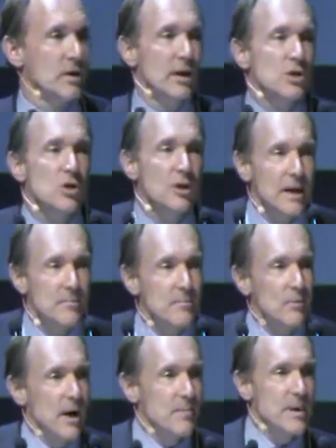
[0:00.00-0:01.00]
It should
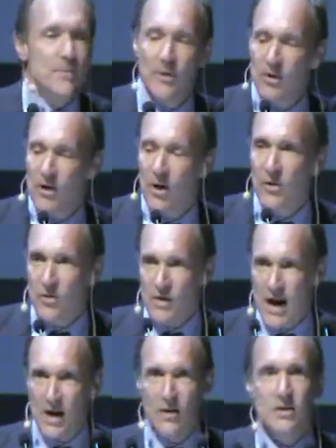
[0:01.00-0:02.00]
get where people are on the
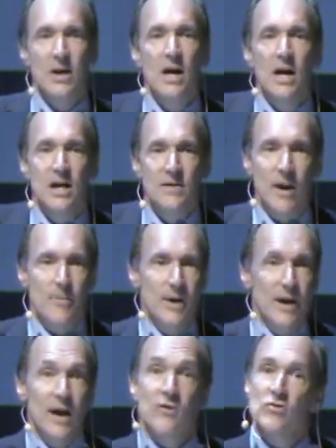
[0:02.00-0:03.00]
ground in
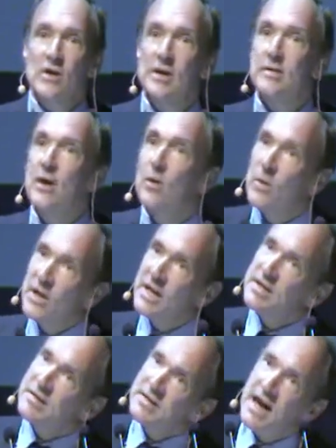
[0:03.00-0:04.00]
developing countries with
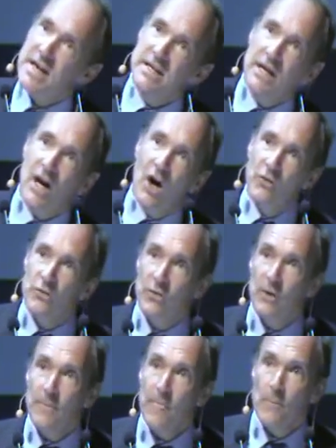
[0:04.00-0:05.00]
understanding of
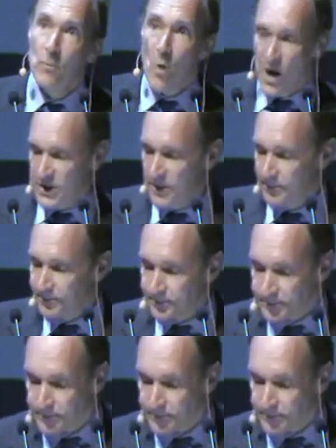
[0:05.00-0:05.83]
what